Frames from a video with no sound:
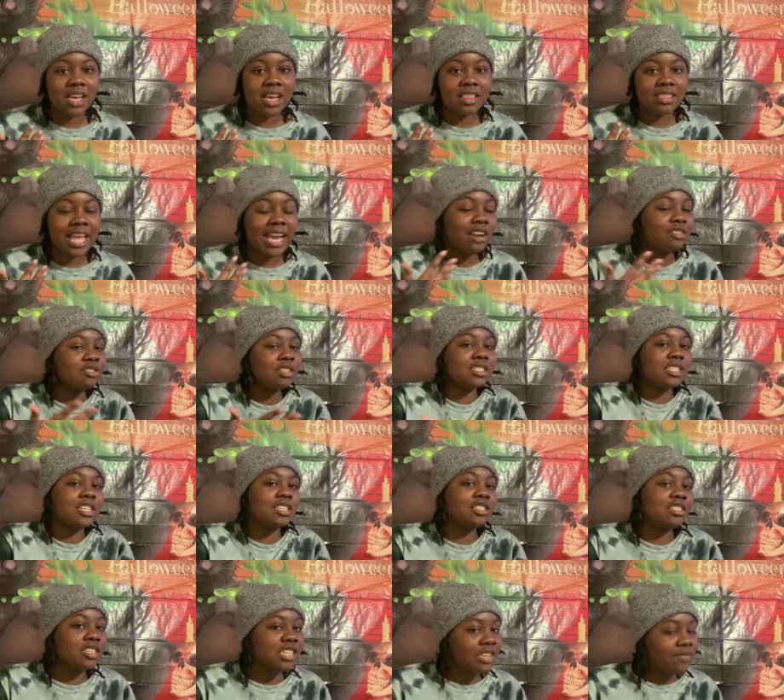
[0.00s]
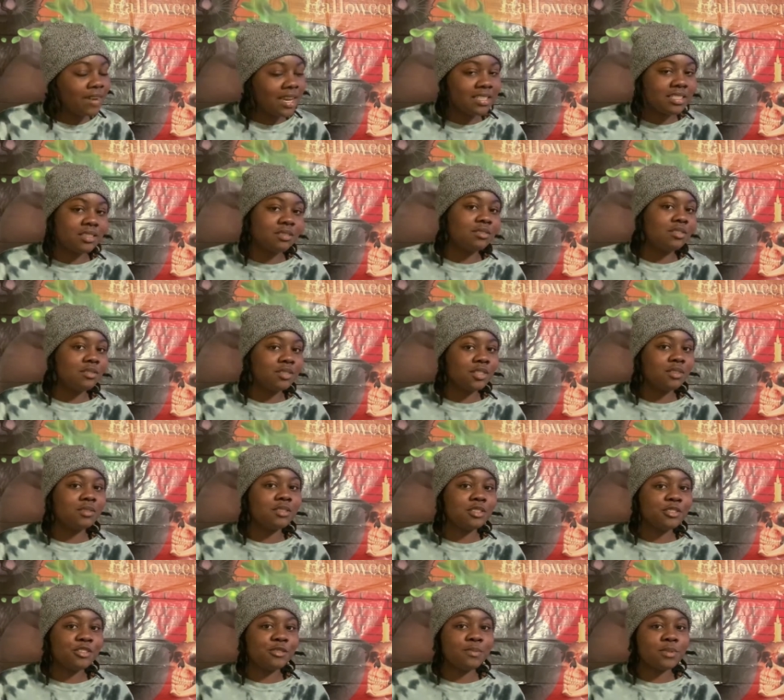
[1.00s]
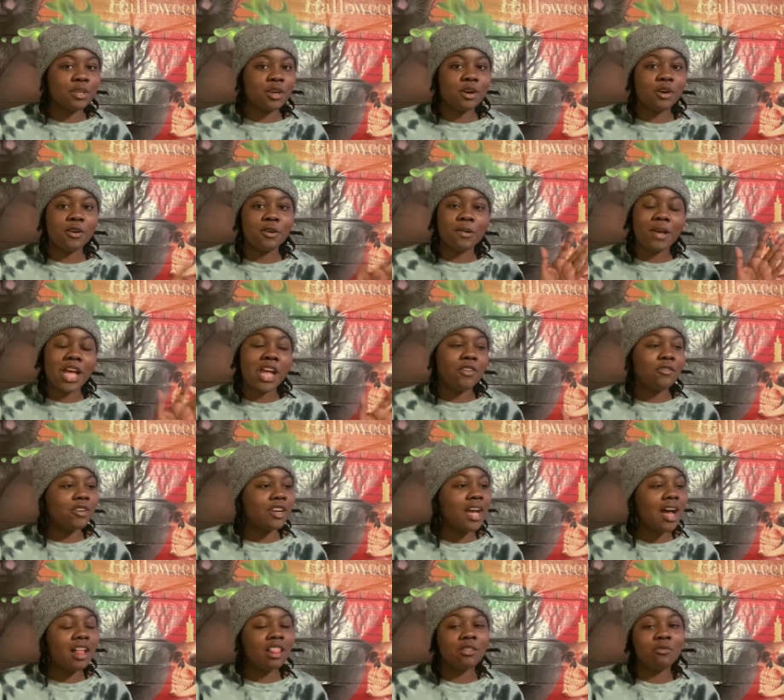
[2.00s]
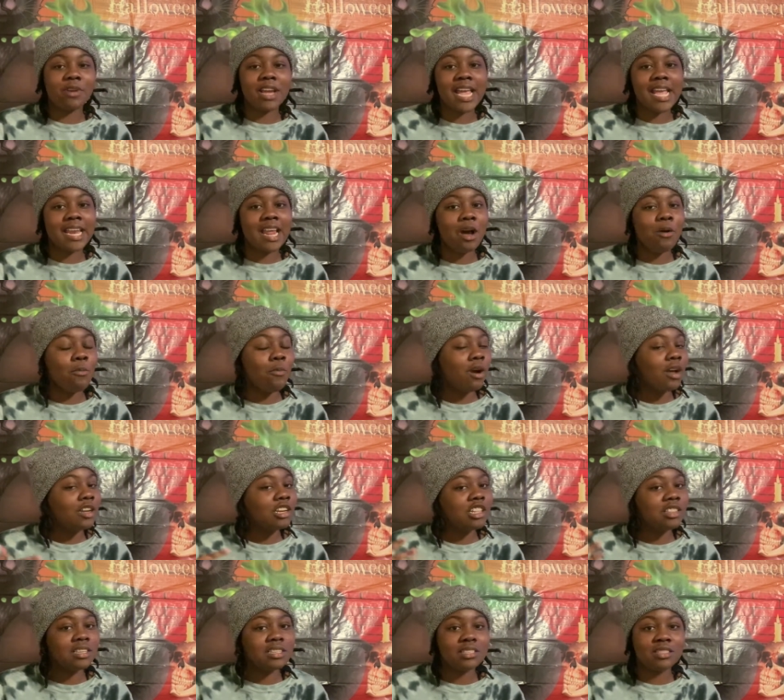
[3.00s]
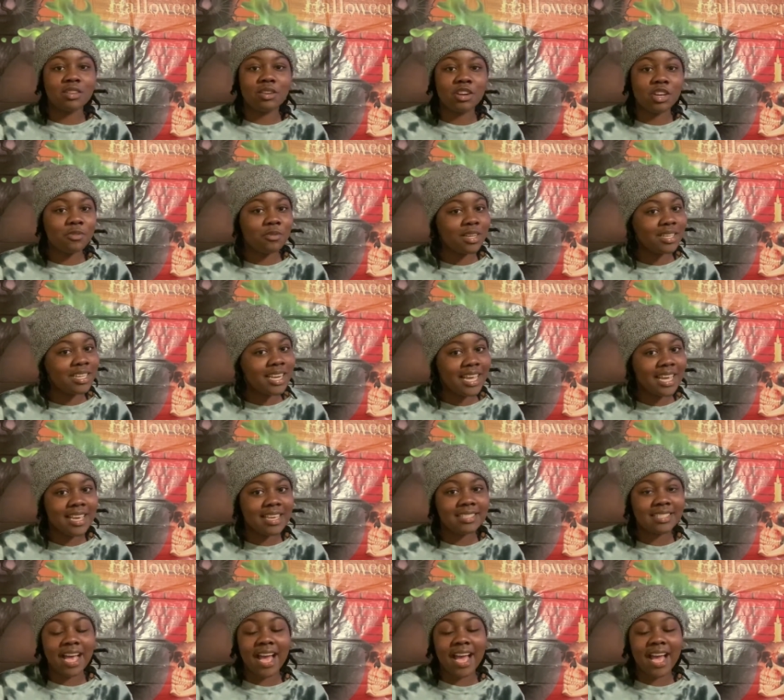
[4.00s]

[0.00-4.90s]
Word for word: like a tradition if I still do YouTube. So every Halloween, I want to do these thirty-one days.